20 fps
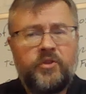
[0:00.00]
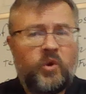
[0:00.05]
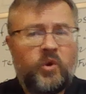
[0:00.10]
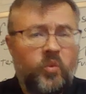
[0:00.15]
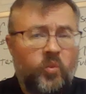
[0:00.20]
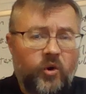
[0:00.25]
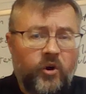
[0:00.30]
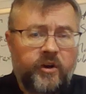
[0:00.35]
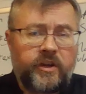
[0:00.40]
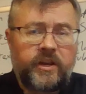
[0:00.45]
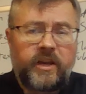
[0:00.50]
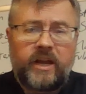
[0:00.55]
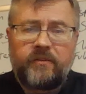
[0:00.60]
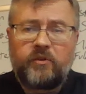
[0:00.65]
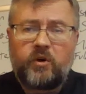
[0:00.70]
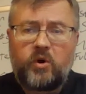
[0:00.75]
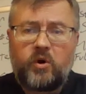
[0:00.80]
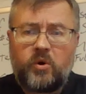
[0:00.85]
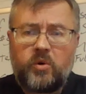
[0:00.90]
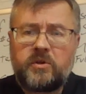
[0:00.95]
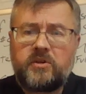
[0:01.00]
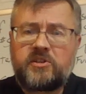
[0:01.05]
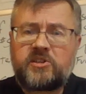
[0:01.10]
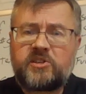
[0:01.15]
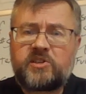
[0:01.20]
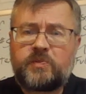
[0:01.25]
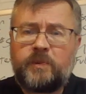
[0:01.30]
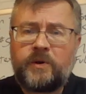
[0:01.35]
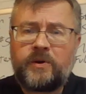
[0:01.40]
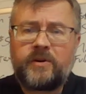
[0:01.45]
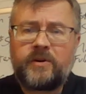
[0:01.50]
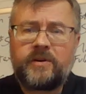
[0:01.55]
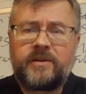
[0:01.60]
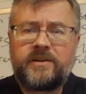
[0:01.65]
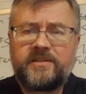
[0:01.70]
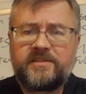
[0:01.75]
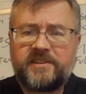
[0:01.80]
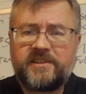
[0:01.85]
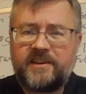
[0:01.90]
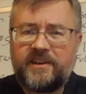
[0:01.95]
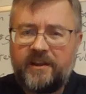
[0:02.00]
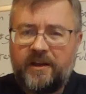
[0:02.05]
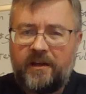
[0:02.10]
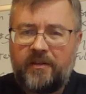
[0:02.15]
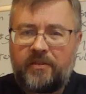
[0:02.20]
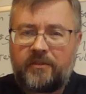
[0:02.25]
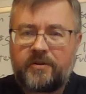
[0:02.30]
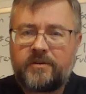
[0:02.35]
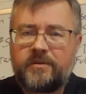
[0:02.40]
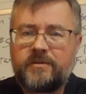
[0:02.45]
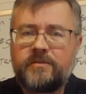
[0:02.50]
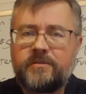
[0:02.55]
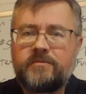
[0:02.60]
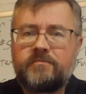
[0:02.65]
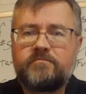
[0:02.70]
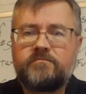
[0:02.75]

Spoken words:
The working of the Holy Spirit is another.